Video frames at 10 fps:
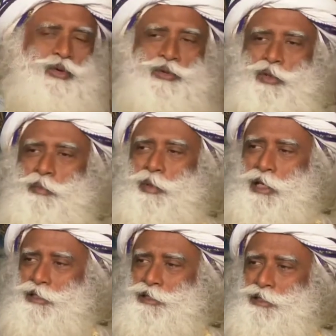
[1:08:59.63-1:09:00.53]
to a
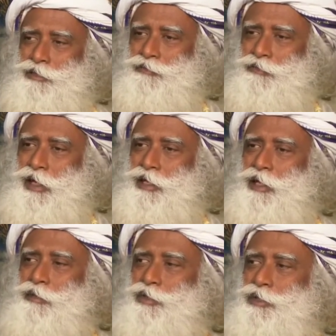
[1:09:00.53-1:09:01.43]
place where
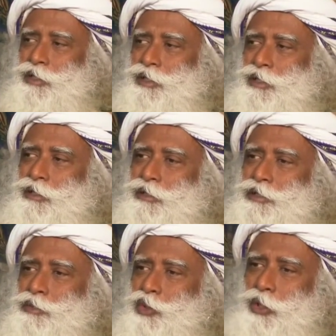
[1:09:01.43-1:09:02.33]
there was a
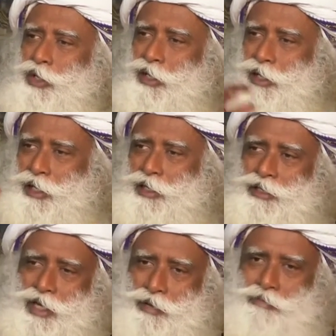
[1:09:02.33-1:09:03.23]
reservoir, like a
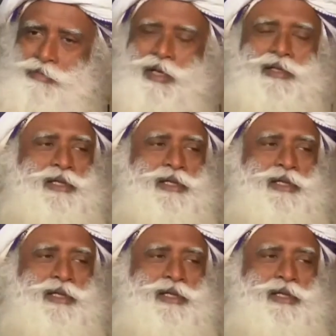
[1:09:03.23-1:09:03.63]
dam, and